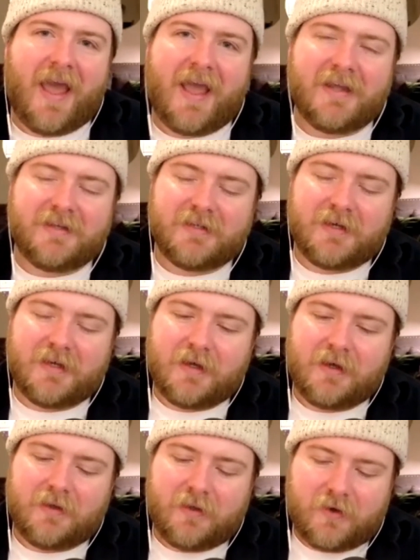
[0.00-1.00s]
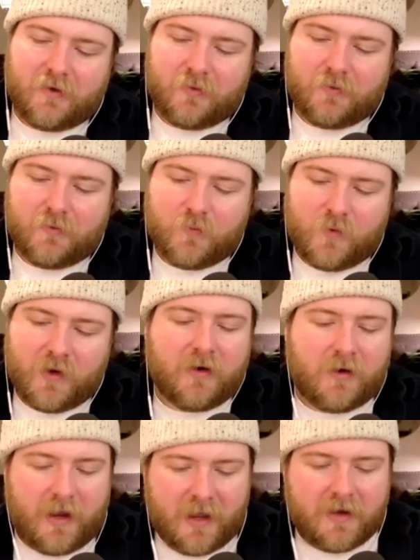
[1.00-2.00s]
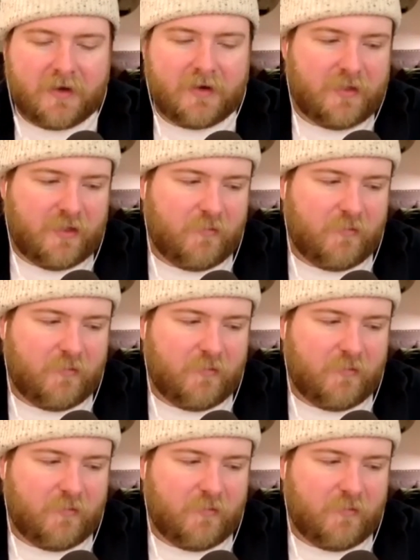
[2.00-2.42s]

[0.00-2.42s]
And, we are in